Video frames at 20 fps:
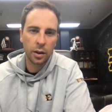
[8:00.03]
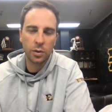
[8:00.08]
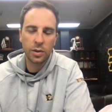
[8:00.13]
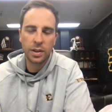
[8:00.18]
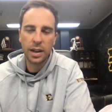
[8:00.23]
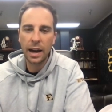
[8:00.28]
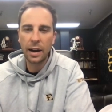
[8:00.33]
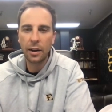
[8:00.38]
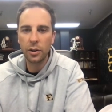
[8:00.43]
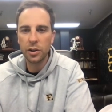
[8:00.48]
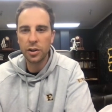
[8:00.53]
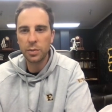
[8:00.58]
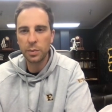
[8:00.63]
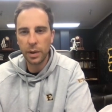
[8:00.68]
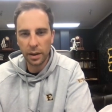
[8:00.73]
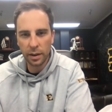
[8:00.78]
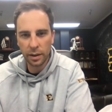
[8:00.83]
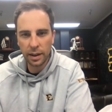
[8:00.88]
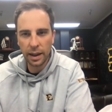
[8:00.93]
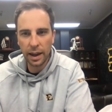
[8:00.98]
know, Tyler
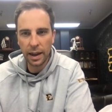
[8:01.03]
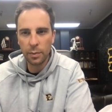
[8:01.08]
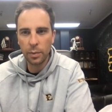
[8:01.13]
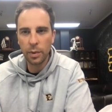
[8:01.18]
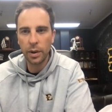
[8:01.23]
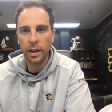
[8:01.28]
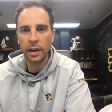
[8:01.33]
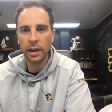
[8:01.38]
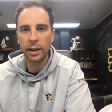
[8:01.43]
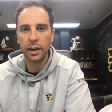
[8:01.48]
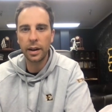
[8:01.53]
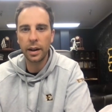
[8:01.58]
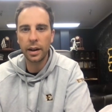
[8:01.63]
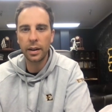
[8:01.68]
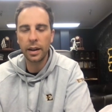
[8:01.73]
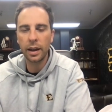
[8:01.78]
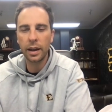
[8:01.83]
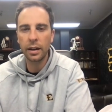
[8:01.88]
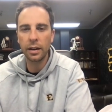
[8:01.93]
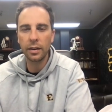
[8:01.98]
Smith came
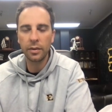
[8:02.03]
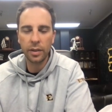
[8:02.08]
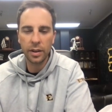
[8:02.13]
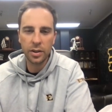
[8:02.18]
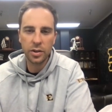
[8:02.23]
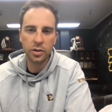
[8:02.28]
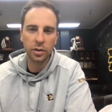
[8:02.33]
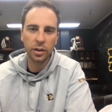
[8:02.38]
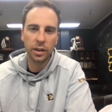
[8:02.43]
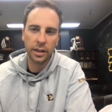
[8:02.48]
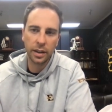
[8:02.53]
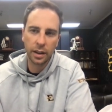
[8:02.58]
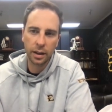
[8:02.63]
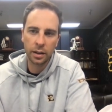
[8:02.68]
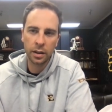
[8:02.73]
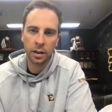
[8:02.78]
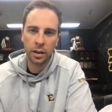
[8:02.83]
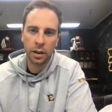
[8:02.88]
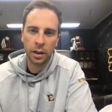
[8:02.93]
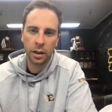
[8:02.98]
in and eventually, and
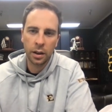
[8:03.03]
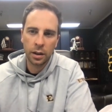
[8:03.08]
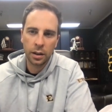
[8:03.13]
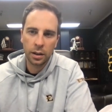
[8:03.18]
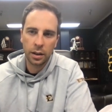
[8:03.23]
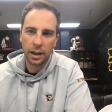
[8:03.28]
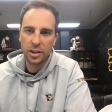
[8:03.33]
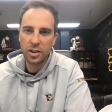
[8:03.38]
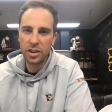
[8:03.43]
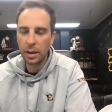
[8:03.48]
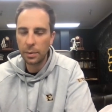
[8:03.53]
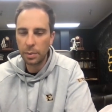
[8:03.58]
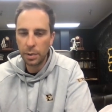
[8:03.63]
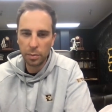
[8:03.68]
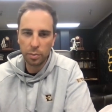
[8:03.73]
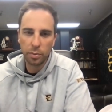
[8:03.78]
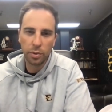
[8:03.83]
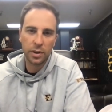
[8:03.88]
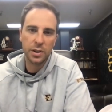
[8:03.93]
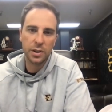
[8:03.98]
then like
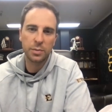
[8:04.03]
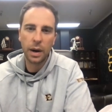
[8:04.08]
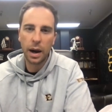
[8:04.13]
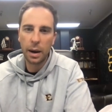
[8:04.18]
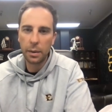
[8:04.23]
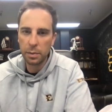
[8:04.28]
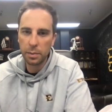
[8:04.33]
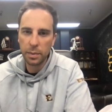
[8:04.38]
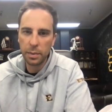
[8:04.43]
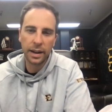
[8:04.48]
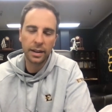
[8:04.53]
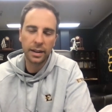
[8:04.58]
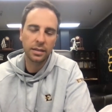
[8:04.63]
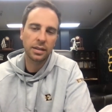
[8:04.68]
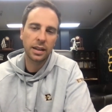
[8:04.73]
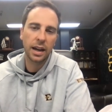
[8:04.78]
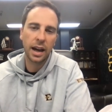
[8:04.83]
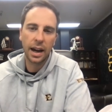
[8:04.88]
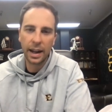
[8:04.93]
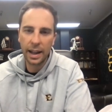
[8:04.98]
JP Prince, Bobby Maze,
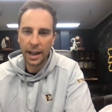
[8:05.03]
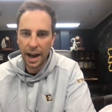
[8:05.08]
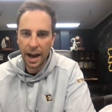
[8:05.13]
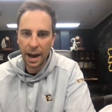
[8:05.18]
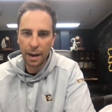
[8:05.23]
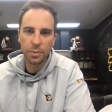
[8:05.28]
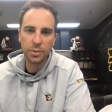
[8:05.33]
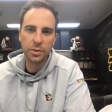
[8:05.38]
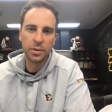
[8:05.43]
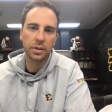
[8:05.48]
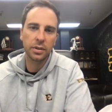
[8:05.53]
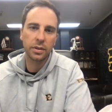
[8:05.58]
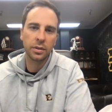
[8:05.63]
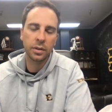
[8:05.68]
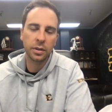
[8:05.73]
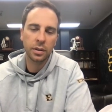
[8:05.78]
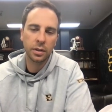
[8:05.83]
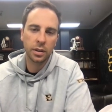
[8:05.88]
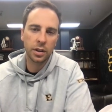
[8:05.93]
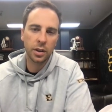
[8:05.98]
Scotty
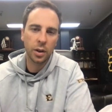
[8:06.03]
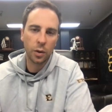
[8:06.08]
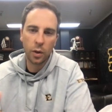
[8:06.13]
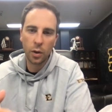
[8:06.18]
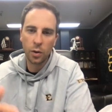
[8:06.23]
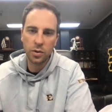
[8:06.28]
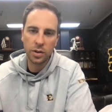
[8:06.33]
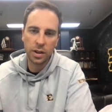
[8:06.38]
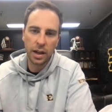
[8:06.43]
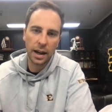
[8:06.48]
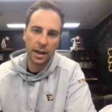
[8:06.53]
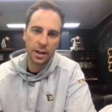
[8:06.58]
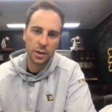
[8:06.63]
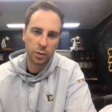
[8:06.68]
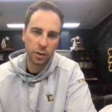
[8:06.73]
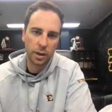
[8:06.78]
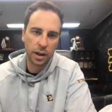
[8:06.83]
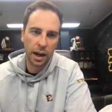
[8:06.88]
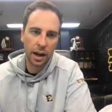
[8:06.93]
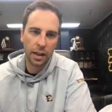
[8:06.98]
Hopson, you know, those guys
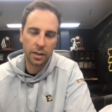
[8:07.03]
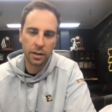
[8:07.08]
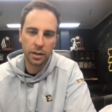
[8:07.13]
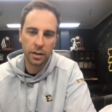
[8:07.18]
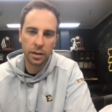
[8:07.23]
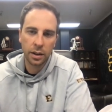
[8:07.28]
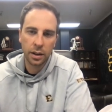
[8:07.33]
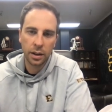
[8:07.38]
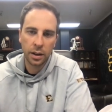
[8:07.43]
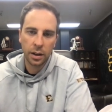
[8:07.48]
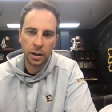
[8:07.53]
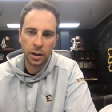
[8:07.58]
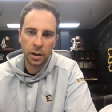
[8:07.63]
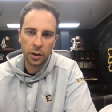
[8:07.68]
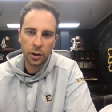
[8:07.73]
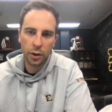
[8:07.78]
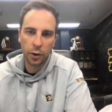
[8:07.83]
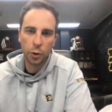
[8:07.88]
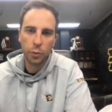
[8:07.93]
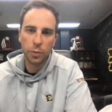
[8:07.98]
were kind of the,
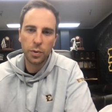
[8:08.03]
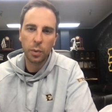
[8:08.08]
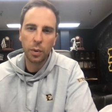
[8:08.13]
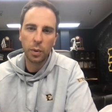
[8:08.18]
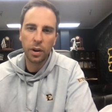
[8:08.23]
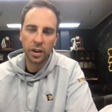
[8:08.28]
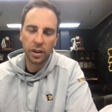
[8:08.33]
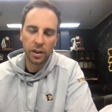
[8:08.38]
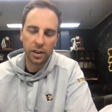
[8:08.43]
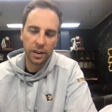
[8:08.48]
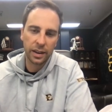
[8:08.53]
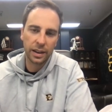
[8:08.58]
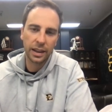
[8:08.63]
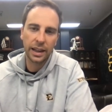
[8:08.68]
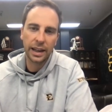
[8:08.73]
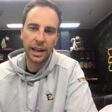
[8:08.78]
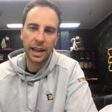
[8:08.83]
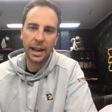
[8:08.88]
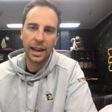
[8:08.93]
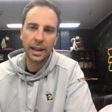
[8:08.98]
the group that went to the
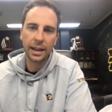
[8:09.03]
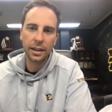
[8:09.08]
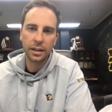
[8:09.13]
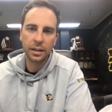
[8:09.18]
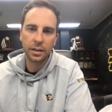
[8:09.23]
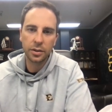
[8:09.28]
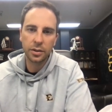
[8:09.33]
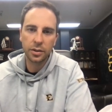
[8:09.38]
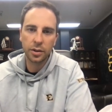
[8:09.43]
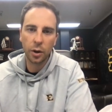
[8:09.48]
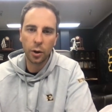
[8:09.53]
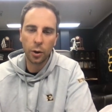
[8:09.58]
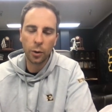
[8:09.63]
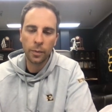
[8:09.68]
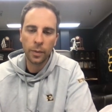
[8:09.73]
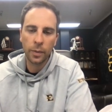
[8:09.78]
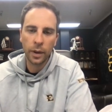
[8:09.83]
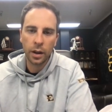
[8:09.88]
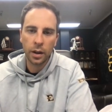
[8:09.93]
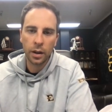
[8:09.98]
Elite Eight.
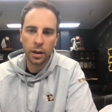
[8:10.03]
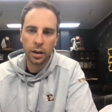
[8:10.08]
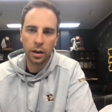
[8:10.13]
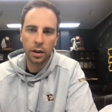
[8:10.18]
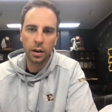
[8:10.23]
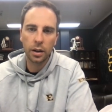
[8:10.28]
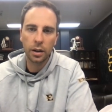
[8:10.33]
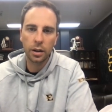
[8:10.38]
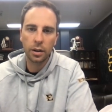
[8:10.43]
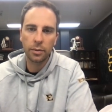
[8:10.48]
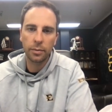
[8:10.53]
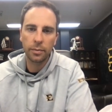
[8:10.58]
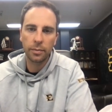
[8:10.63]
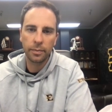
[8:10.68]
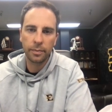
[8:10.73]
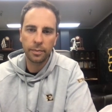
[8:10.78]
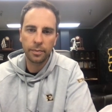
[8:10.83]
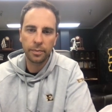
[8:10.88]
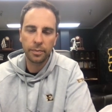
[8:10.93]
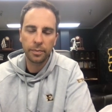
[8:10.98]
So, um, yeah.
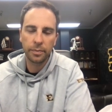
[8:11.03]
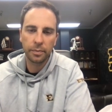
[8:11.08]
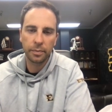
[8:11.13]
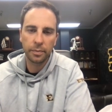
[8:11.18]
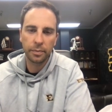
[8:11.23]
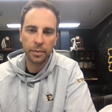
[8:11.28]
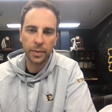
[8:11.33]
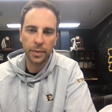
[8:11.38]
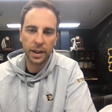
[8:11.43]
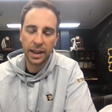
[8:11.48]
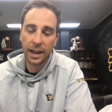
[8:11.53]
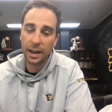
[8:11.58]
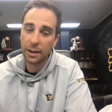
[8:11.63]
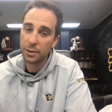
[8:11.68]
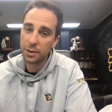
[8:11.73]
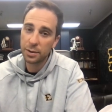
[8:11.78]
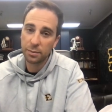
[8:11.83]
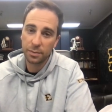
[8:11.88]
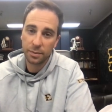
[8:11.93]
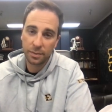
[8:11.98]
but yeah,
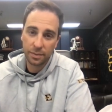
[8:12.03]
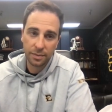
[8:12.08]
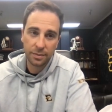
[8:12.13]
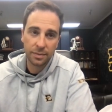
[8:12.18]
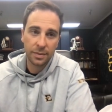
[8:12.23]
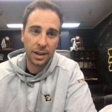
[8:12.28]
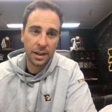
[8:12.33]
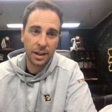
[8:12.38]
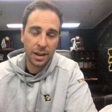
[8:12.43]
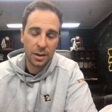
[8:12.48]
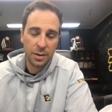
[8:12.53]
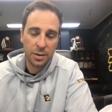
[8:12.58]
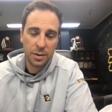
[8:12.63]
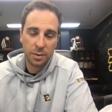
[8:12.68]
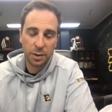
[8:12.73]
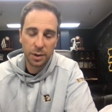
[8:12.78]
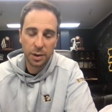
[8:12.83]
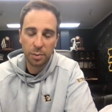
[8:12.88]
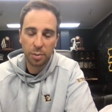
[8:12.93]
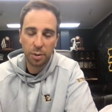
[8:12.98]
some,
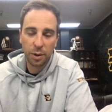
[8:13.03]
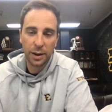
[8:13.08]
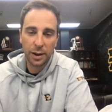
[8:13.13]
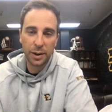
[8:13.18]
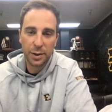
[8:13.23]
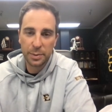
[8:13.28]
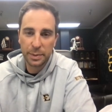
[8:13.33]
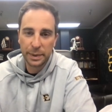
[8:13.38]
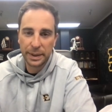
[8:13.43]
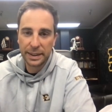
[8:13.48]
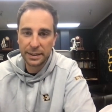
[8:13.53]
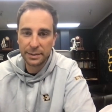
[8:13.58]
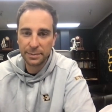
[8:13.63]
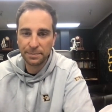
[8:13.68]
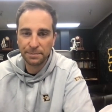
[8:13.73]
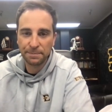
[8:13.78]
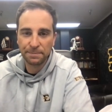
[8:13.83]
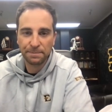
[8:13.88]
some good players, man.